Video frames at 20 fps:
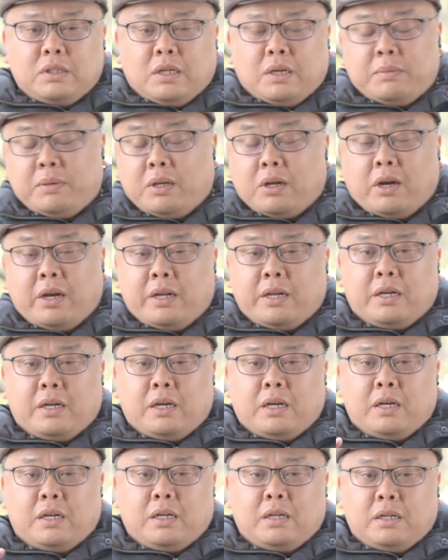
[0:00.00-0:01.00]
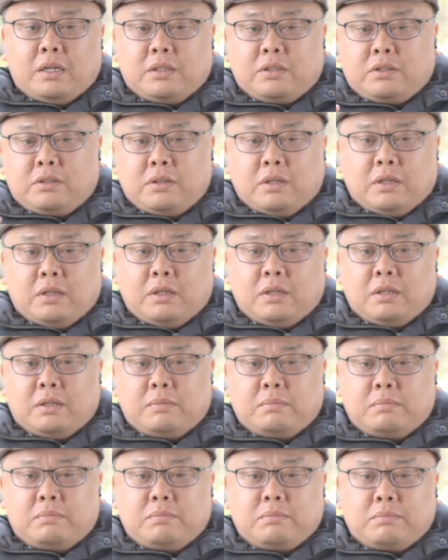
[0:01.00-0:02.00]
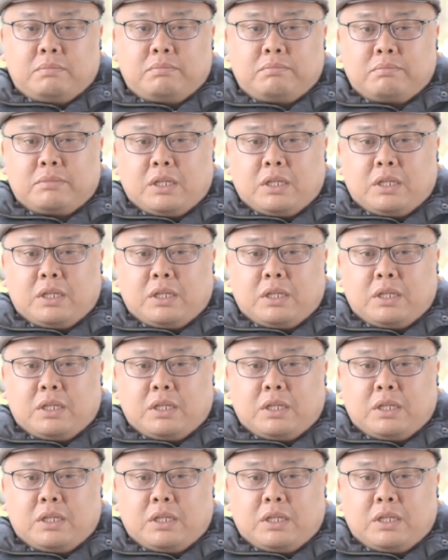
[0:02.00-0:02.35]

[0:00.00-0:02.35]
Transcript: i mean i had a, a, a, a um,